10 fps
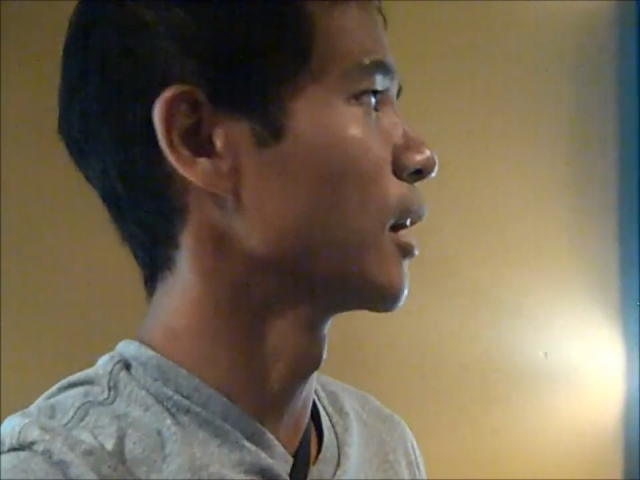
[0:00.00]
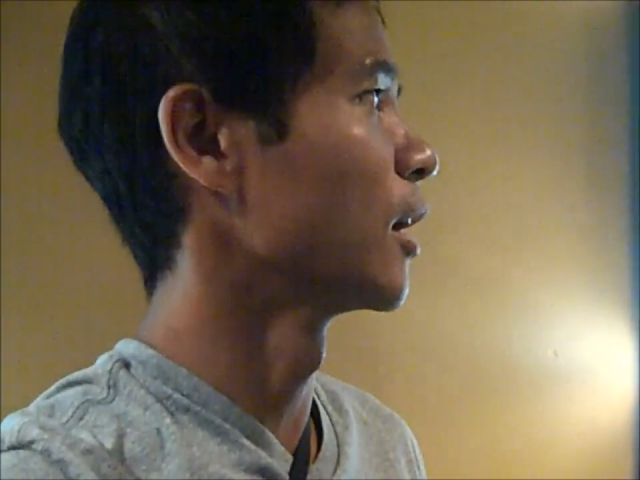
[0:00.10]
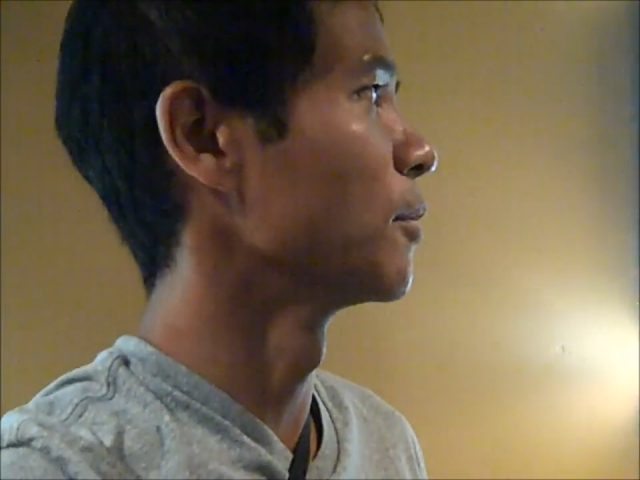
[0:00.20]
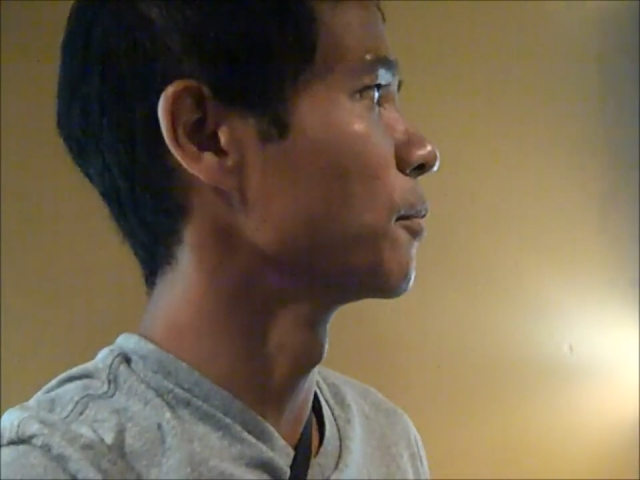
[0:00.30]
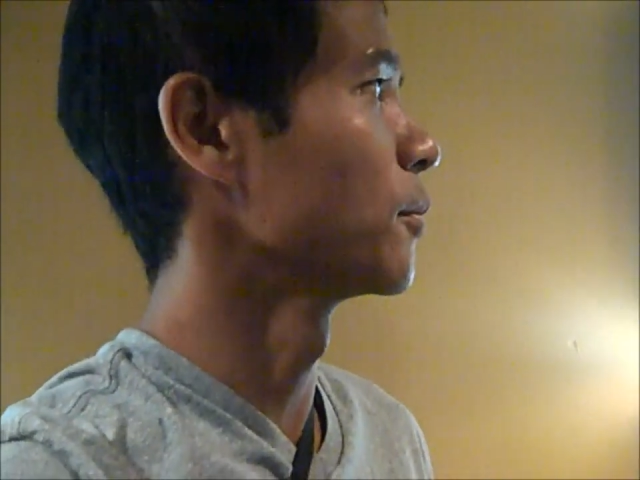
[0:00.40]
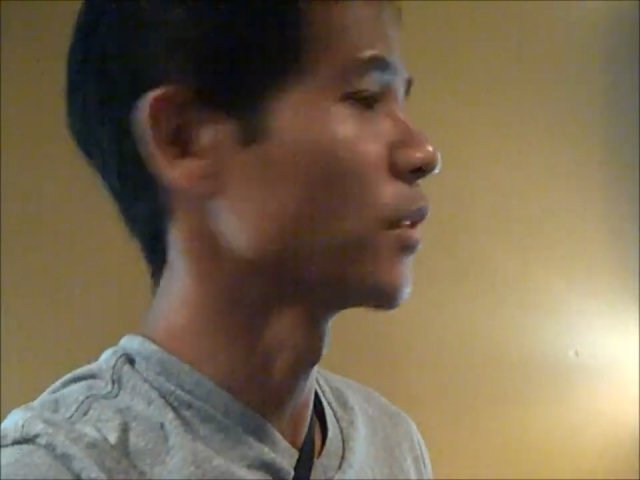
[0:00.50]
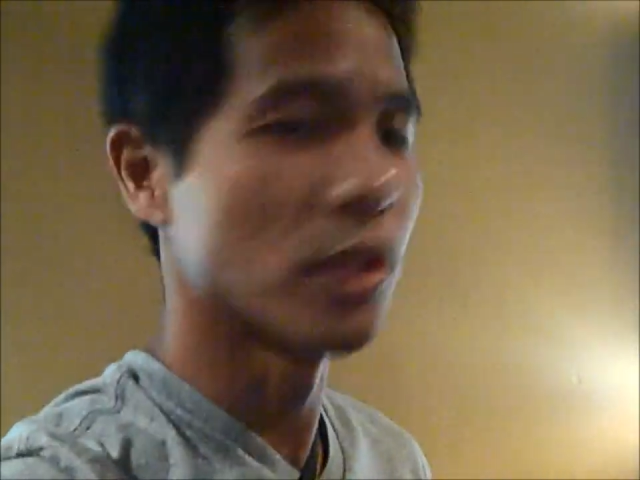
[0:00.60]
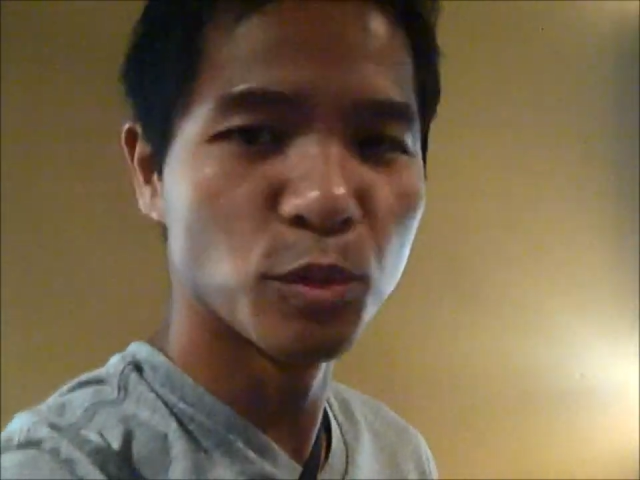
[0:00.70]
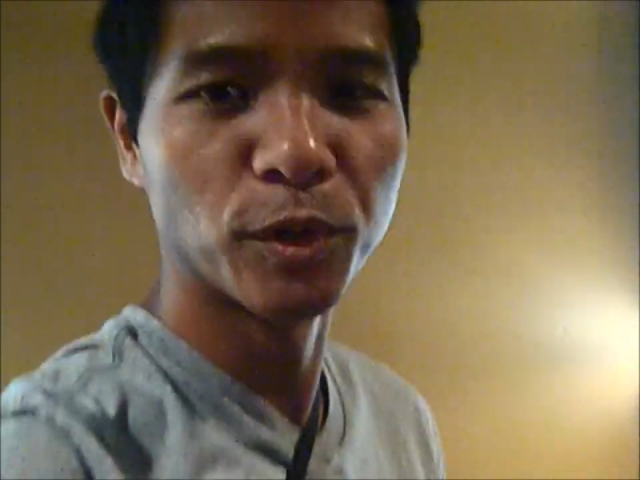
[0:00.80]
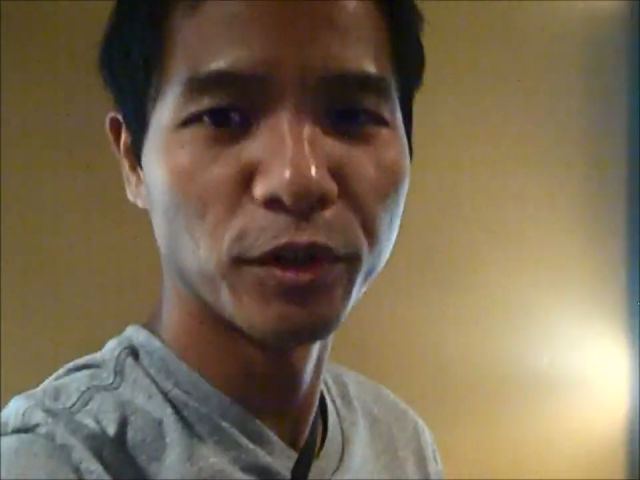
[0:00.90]
Um,
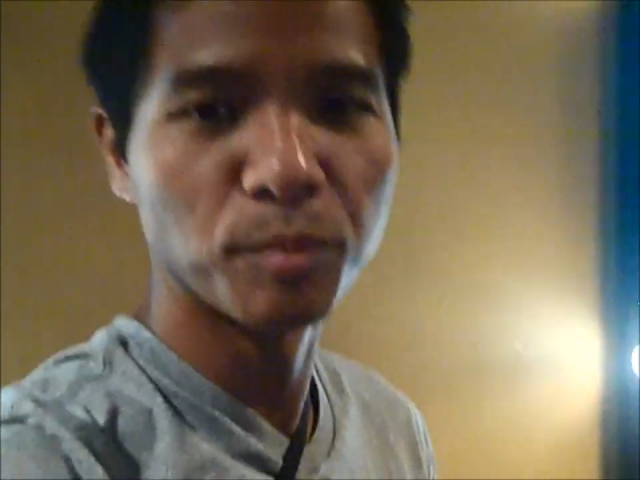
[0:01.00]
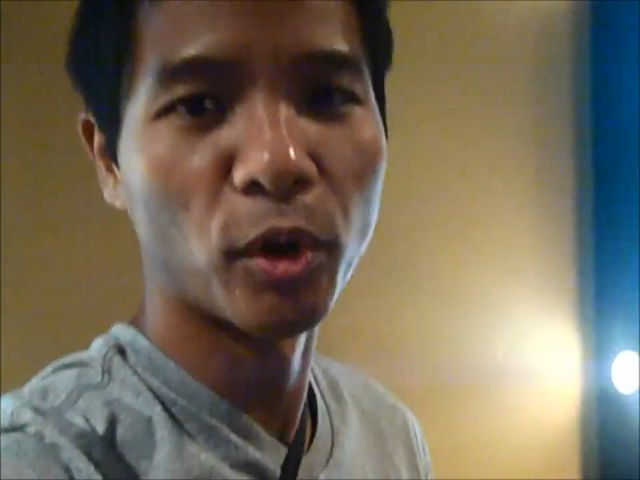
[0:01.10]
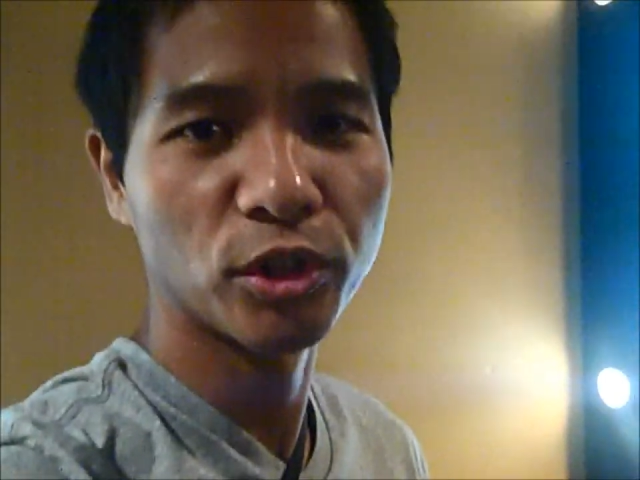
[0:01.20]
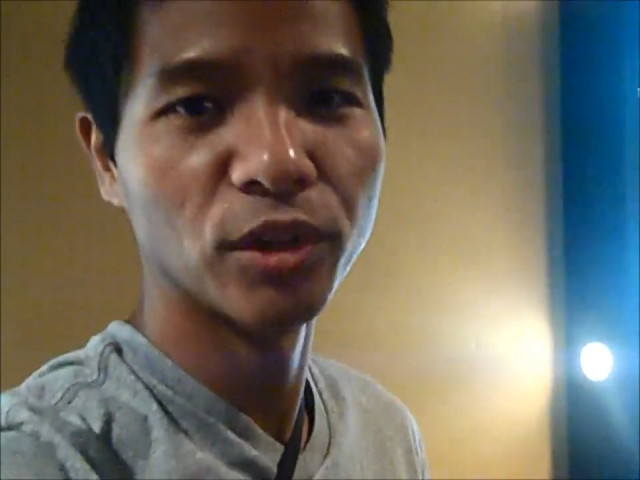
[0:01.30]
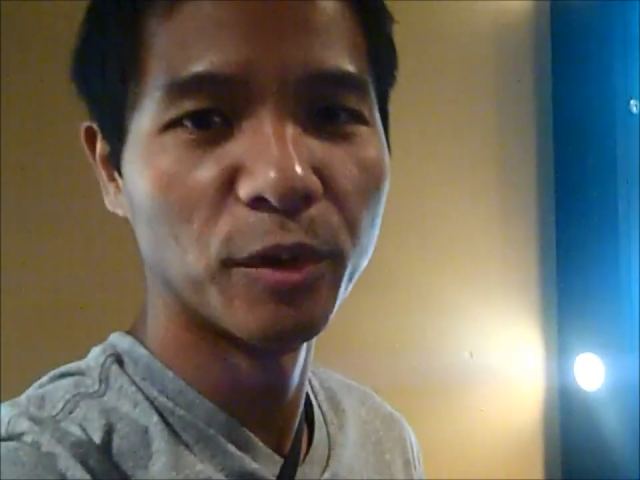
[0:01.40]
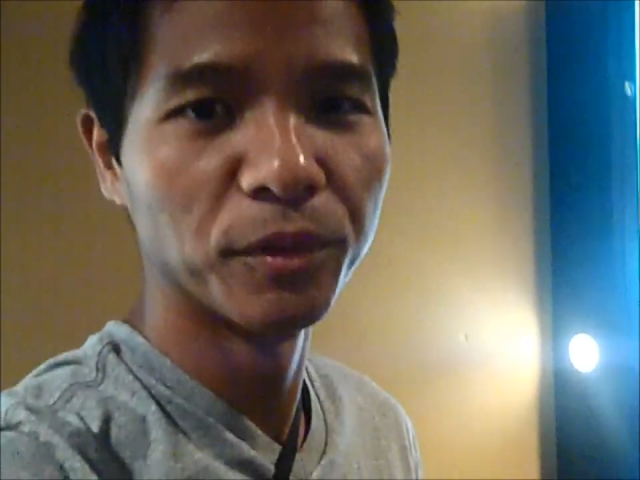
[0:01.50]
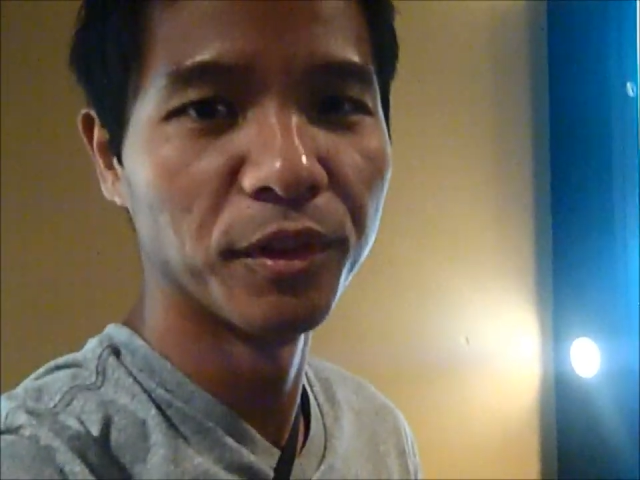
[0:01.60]
you want to go to the parking lot with